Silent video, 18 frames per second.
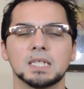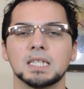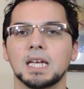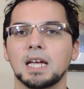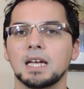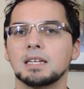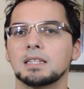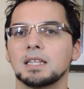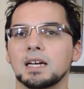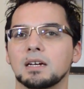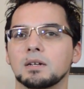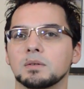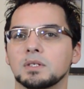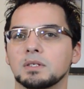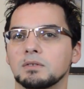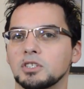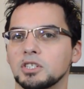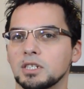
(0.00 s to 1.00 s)
in the eighth
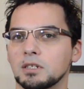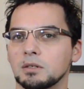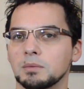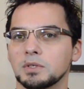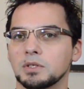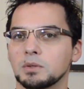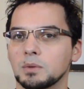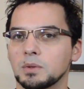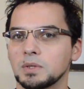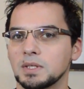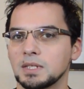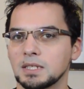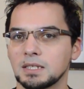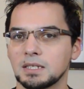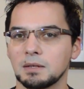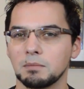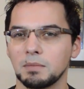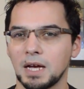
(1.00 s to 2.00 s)
house of shared
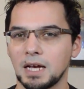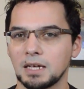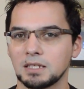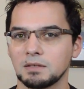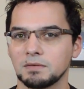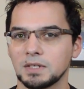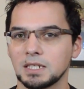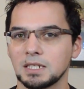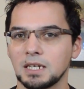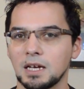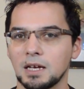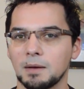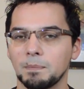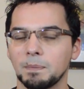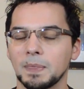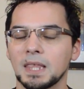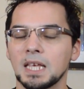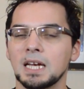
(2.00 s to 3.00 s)
resources and passive income.